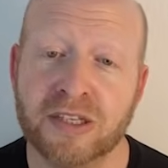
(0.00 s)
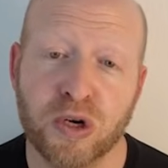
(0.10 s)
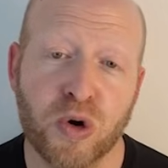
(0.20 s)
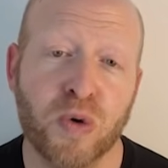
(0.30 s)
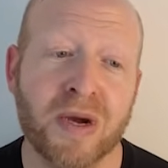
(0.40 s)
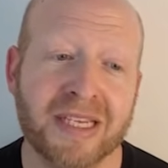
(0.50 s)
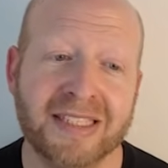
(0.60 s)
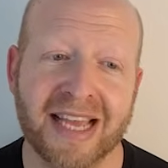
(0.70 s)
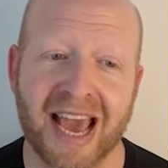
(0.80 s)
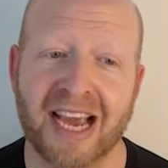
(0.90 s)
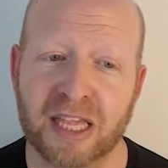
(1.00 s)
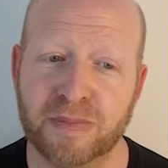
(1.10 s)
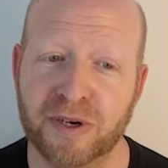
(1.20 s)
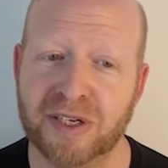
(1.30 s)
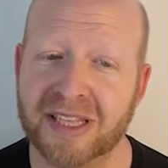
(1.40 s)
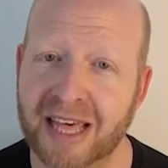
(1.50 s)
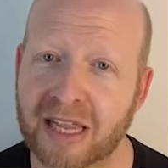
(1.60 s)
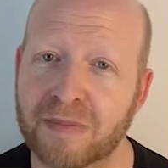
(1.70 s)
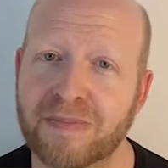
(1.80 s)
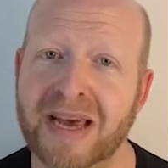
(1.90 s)
who is the expert
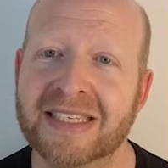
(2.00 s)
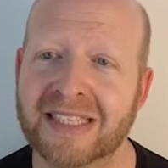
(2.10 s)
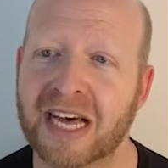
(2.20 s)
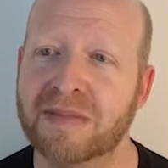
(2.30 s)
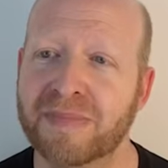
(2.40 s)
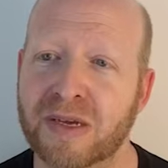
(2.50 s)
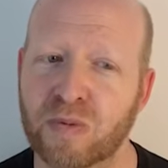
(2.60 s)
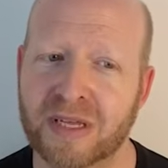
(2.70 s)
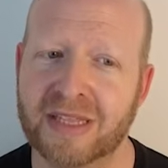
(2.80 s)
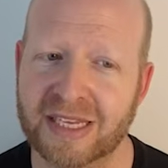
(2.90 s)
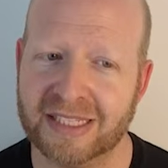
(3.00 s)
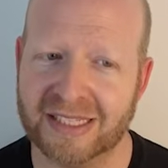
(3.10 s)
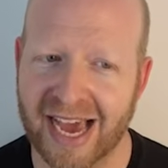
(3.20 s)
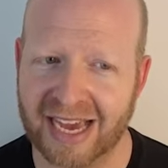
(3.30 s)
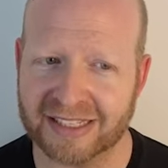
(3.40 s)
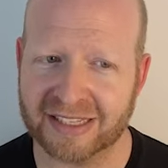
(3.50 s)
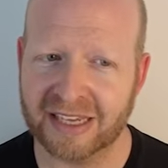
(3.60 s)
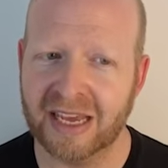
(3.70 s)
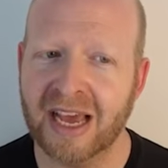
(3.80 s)
that'll best help me with this task?